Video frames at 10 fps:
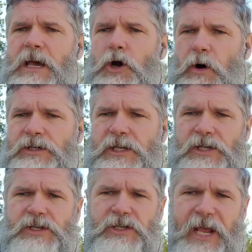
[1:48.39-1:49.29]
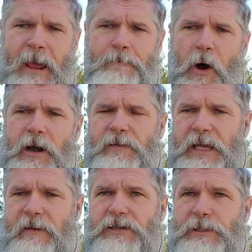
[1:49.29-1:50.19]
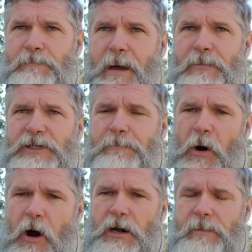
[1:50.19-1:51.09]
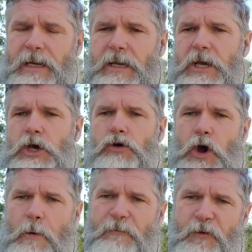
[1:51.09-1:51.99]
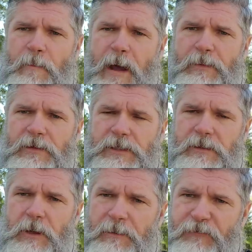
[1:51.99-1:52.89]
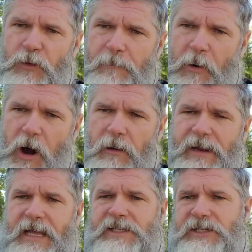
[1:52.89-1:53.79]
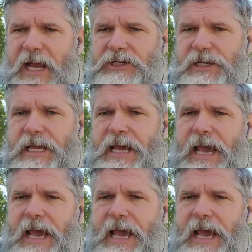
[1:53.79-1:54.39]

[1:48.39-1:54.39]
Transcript: Of course, this is the same party that gives us members of parliament who go before members before the parliament in session